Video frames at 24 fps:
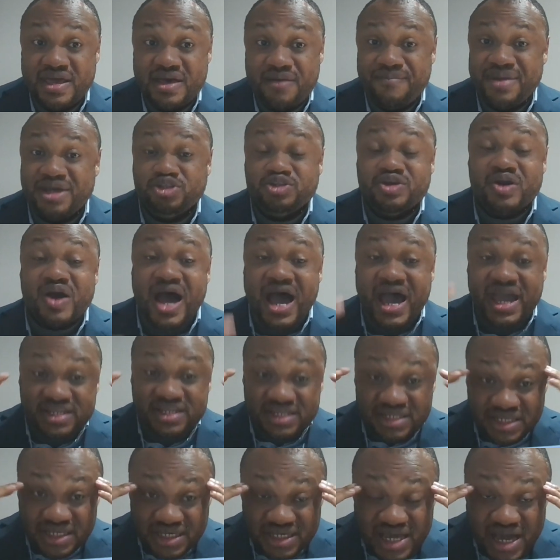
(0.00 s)
But the
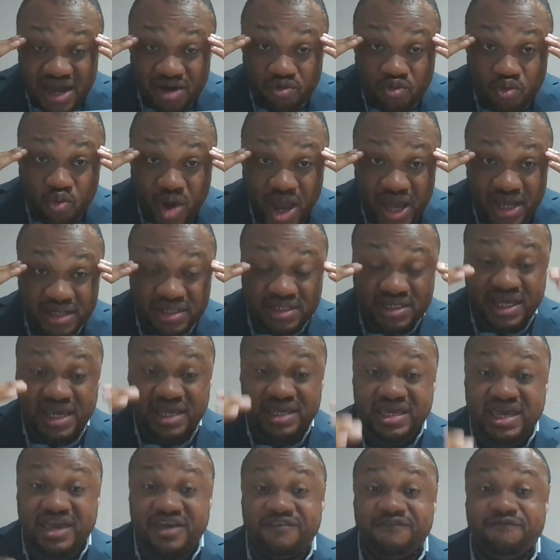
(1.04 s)
idea when they
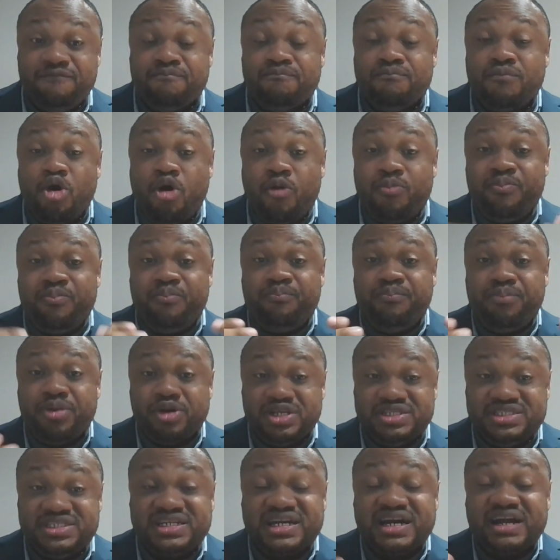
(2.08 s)
gave more
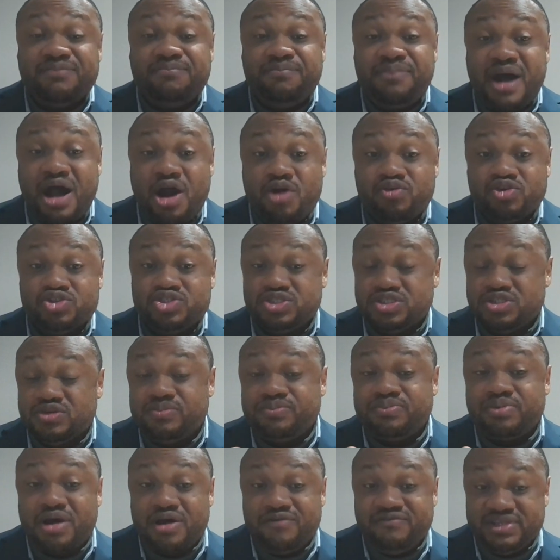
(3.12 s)
political power to the
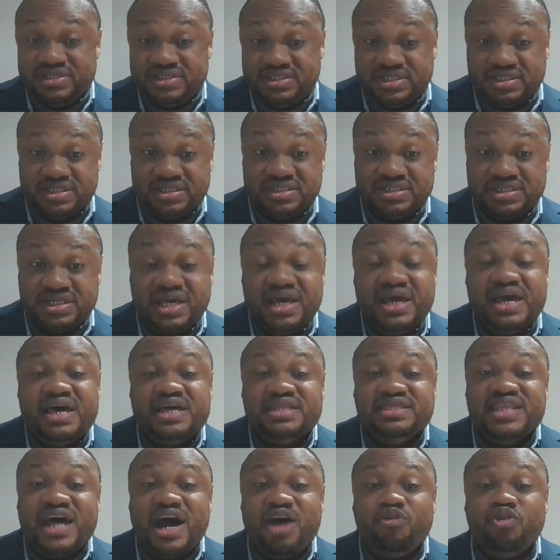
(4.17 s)
provinces,
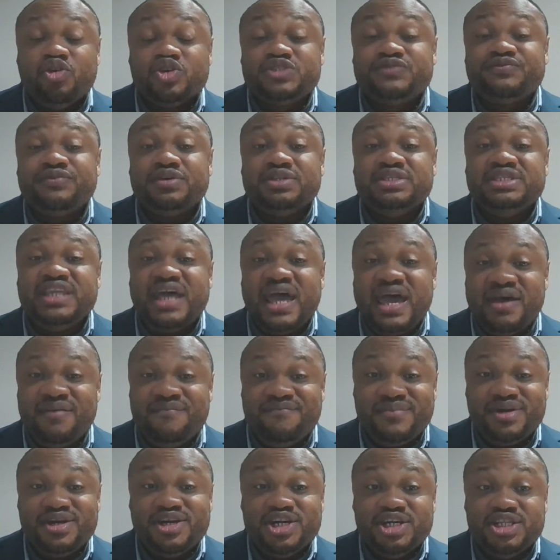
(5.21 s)
that was for
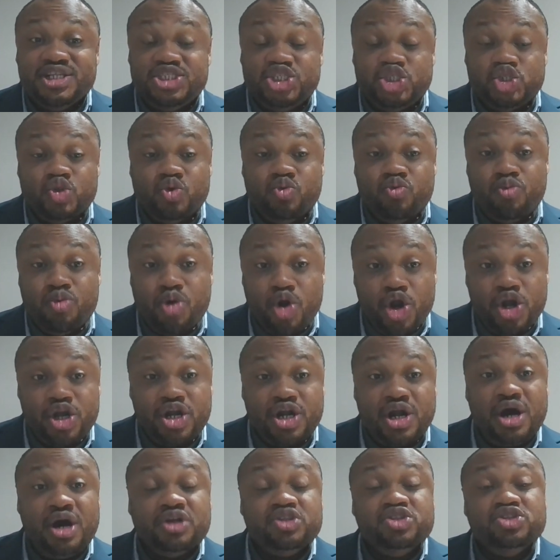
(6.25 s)
them to work
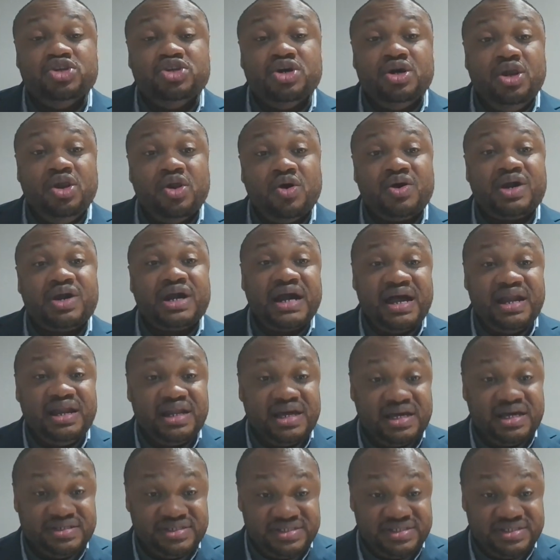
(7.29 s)
on the local